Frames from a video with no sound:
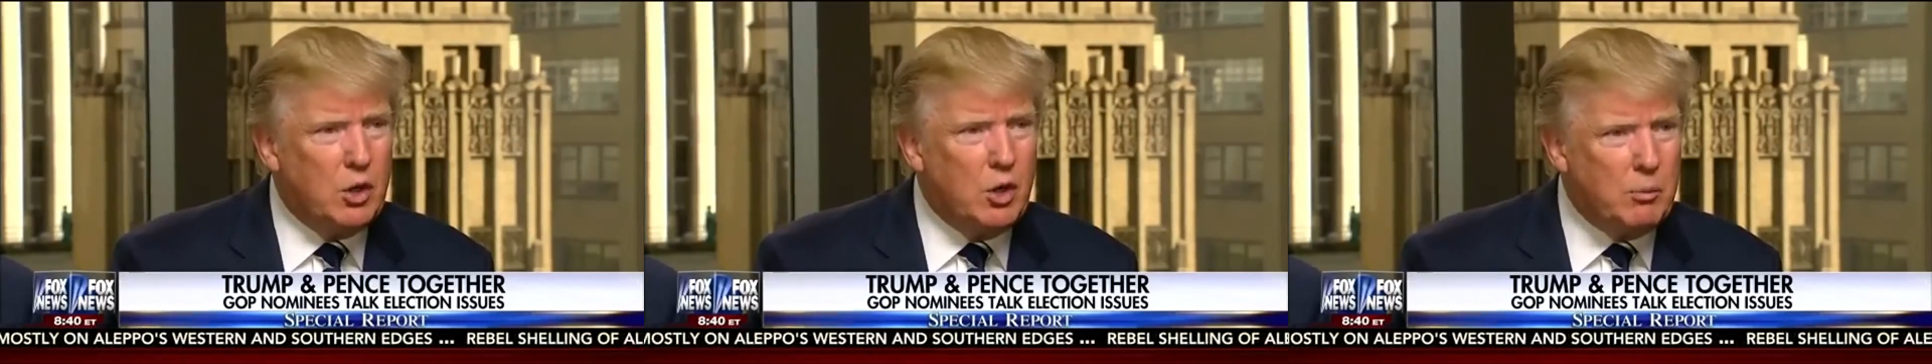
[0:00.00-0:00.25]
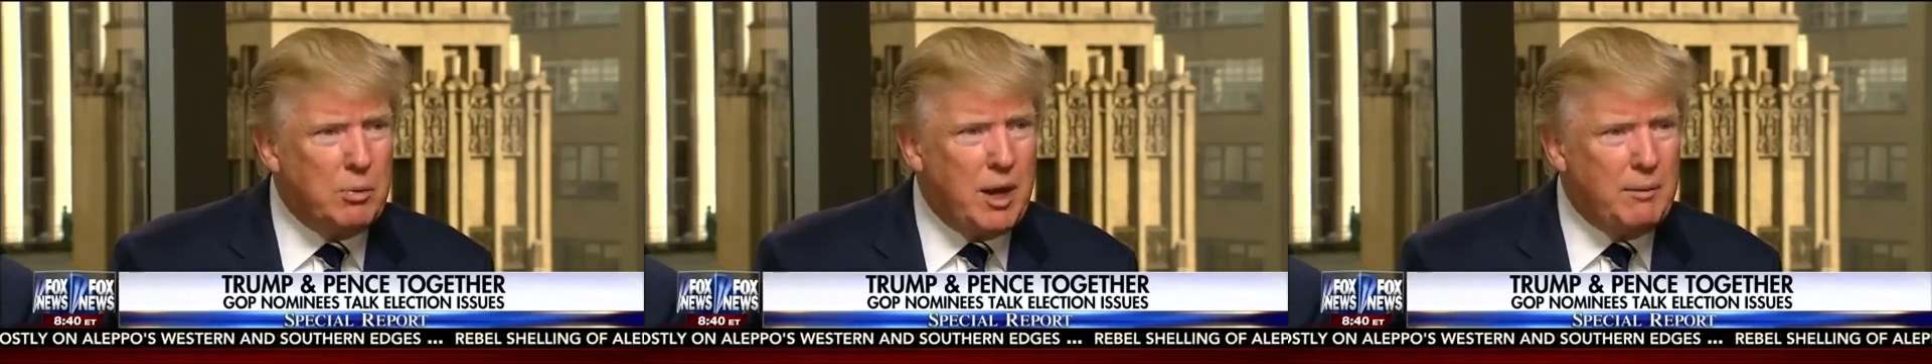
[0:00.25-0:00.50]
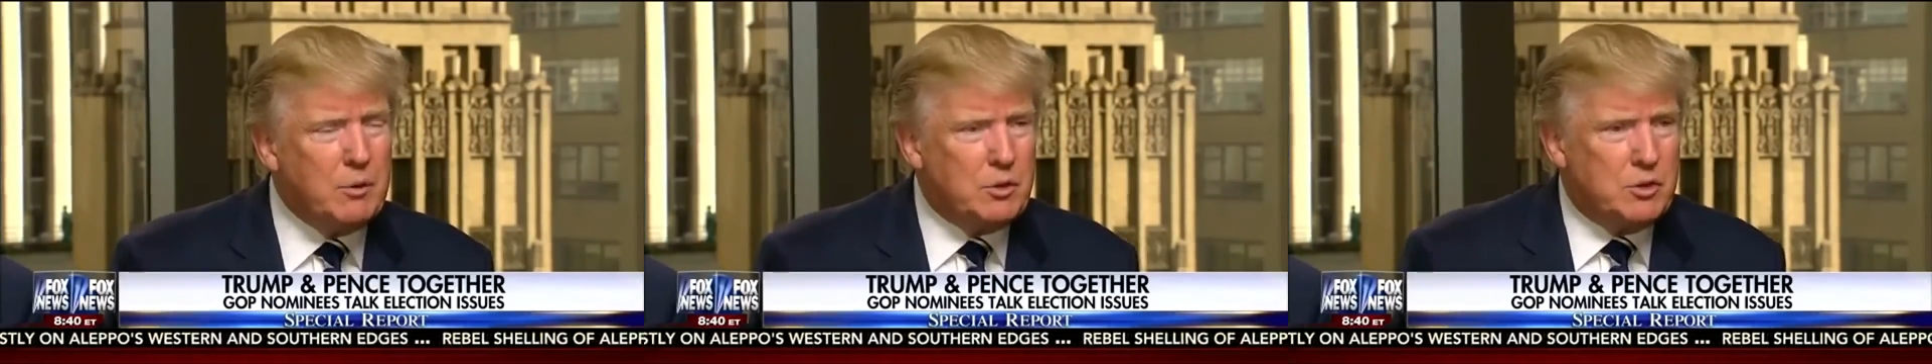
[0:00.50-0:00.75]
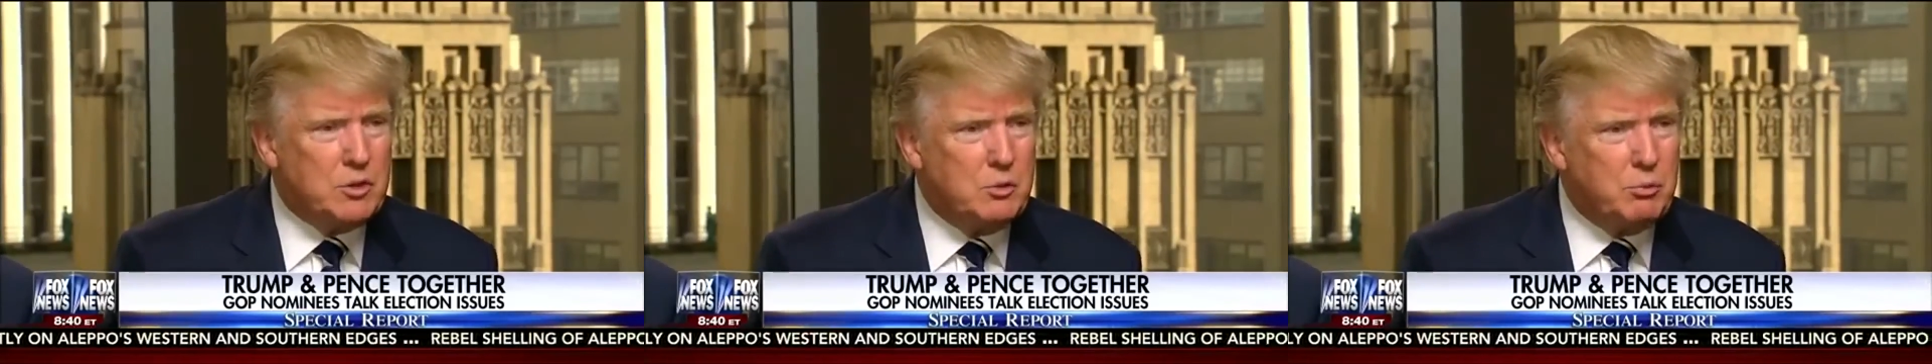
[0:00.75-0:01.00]

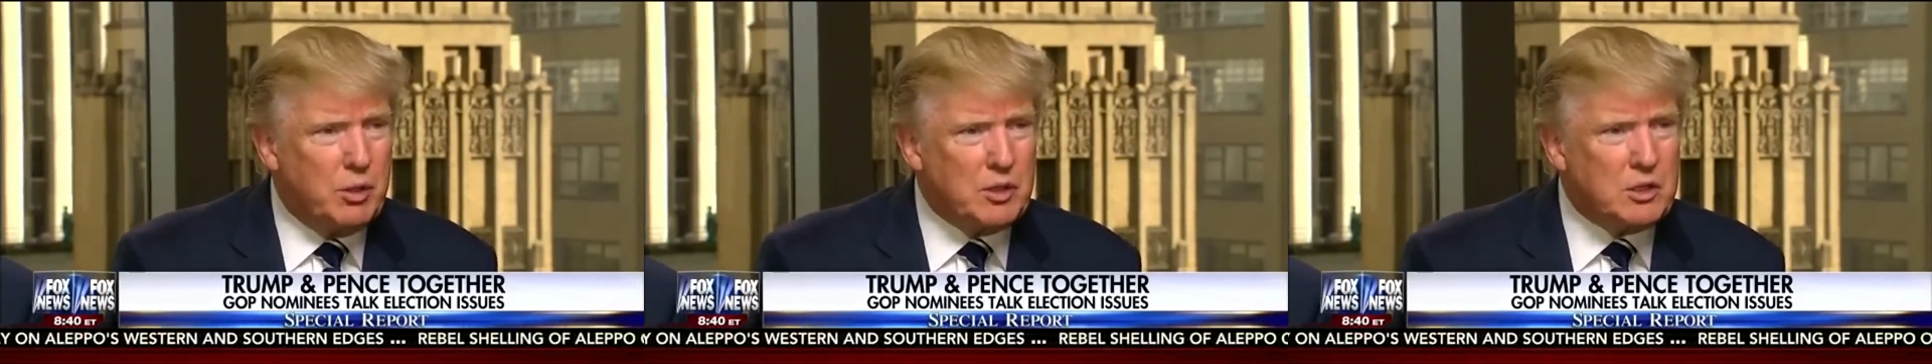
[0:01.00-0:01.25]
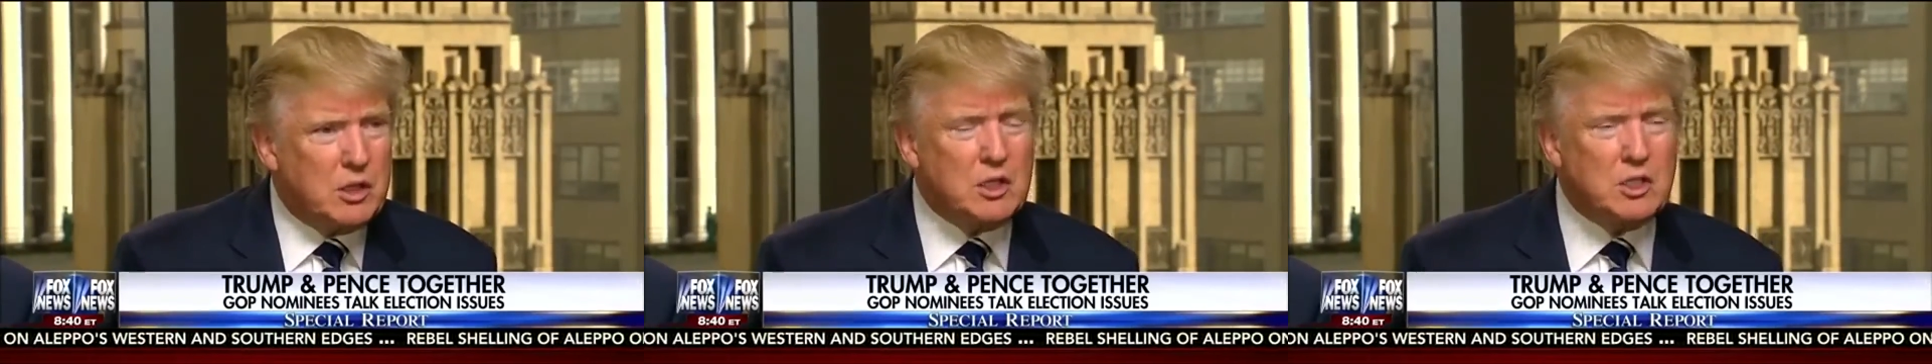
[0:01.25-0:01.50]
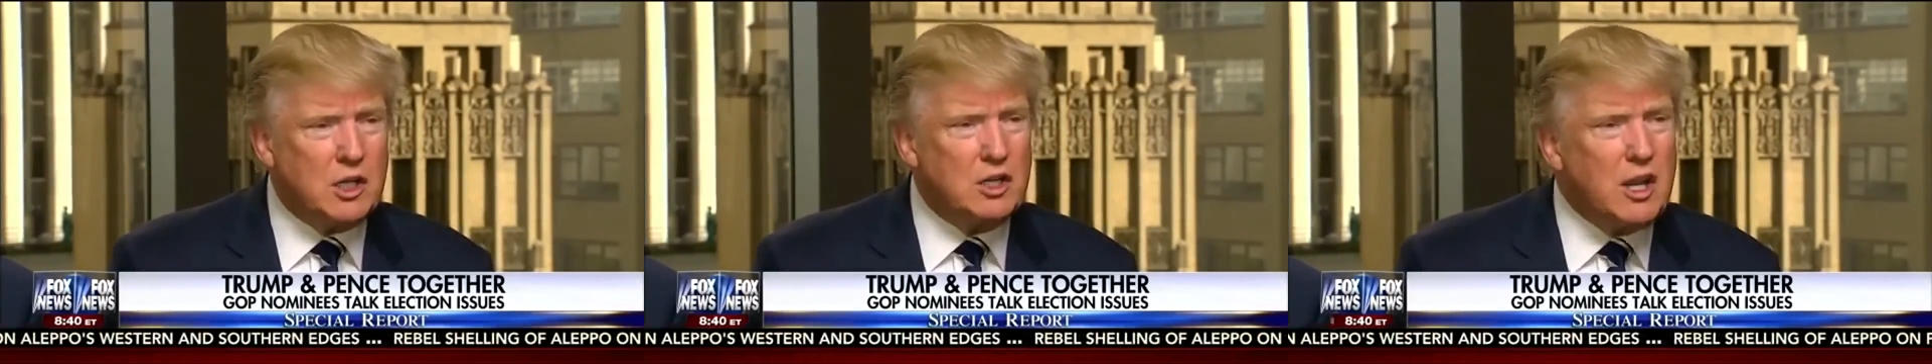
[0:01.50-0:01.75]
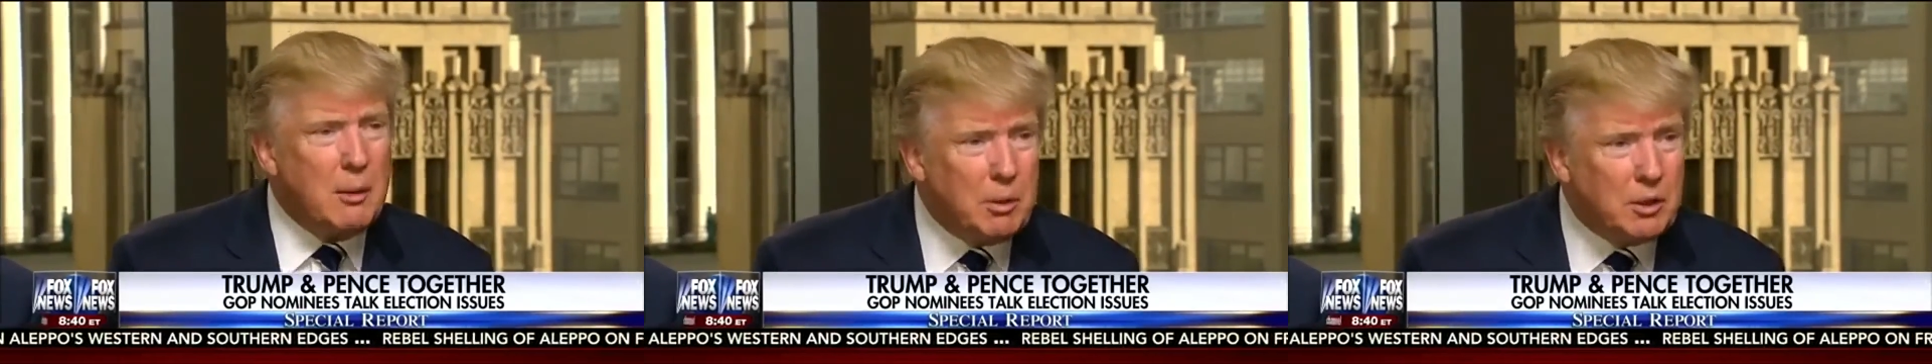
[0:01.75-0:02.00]
Obama's
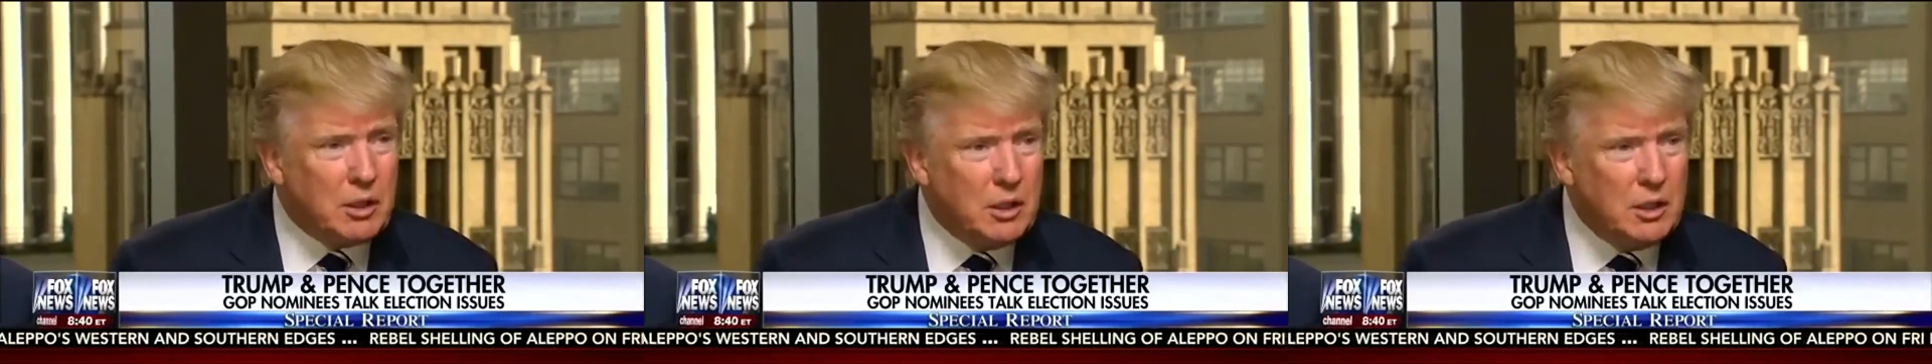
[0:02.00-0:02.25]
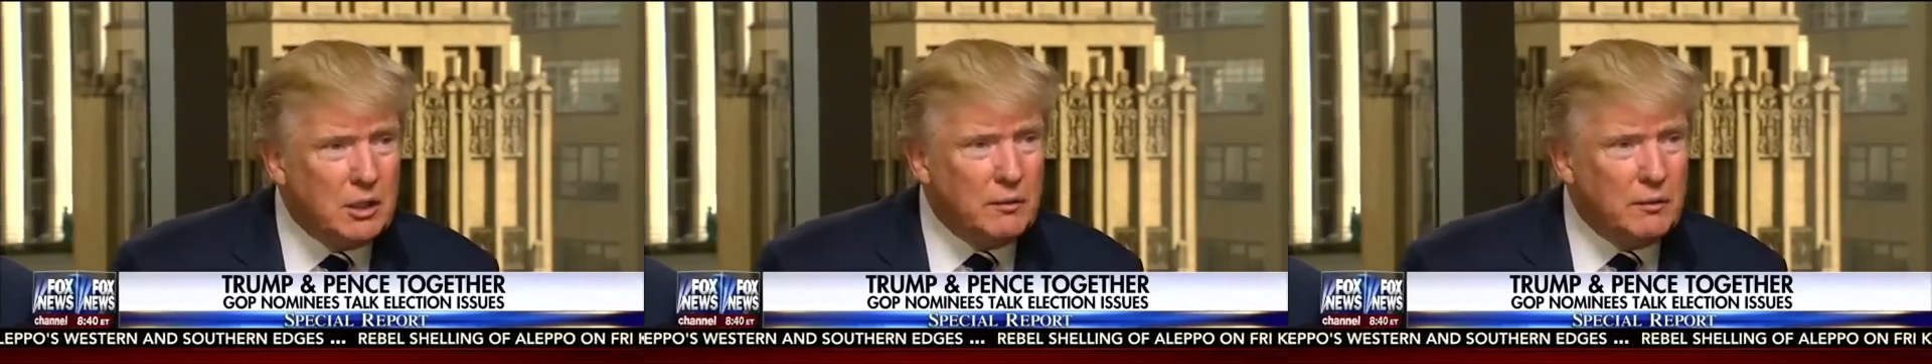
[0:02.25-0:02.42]
presidency, doubled.